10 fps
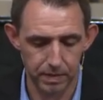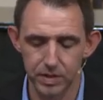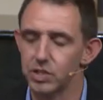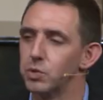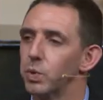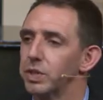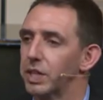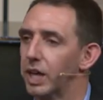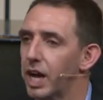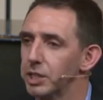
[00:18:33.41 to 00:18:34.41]
This is what
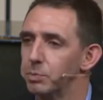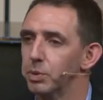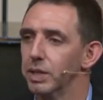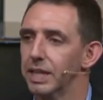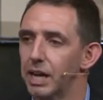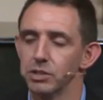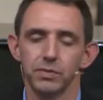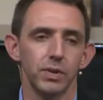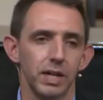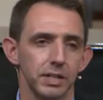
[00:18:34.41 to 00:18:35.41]
the gospel
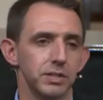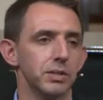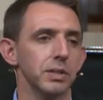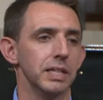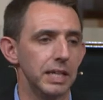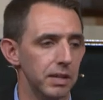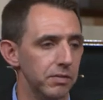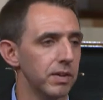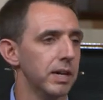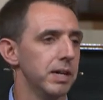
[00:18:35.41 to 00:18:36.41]
allows for us to
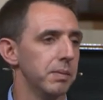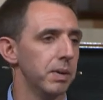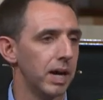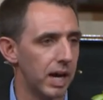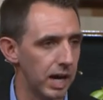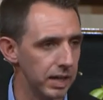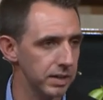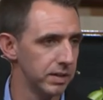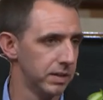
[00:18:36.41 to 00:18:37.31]
leave behind.